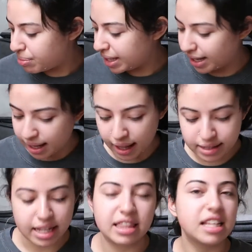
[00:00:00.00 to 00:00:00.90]

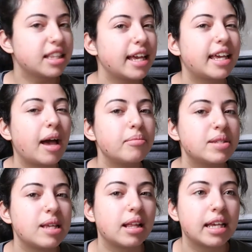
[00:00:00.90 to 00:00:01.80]
because I think they kept
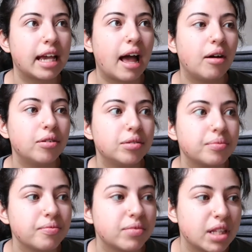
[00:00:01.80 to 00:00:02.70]
selling out
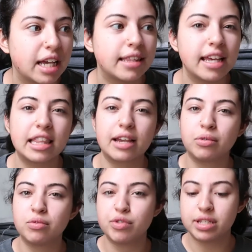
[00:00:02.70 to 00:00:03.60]
and they like
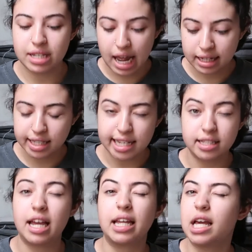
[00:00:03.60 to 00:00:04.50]
would restock like
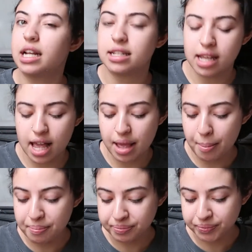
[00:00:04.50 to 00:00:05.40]
10 at a
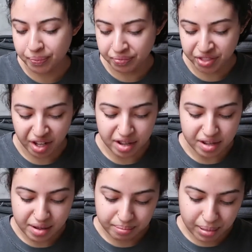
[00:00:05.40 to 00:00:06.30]
time.
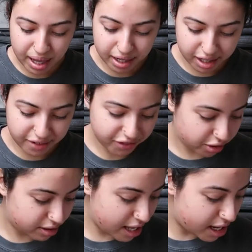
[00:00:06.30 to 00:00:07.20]
But if
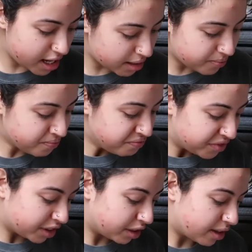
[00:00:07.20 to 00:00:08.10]
you're thinking
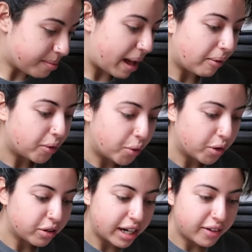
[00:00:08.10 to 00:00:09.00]
about
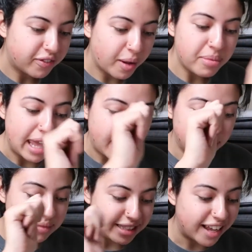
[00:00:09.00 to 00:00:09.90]
ordering from
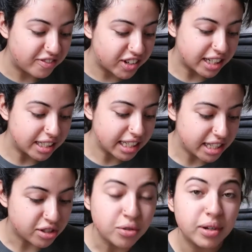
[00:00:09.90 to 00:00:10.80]
them,
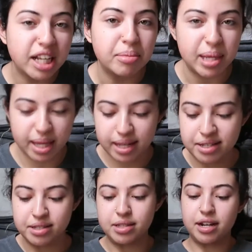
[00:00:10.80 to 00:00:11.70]
definitely do it
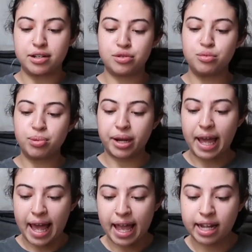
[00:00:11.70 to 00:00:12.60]
because they're super
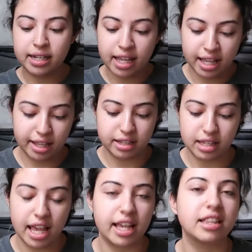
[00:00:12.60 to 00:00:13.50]
kind
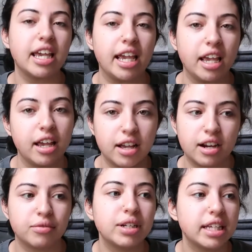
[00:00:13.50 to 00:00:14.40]
and like they
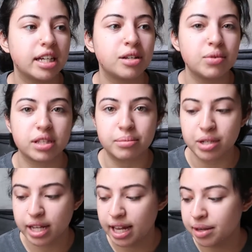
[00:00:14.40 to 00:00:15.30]
are really good with
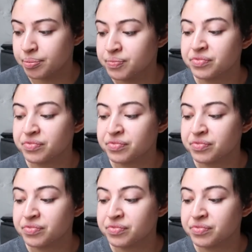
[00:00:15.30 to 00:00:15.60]
communicating.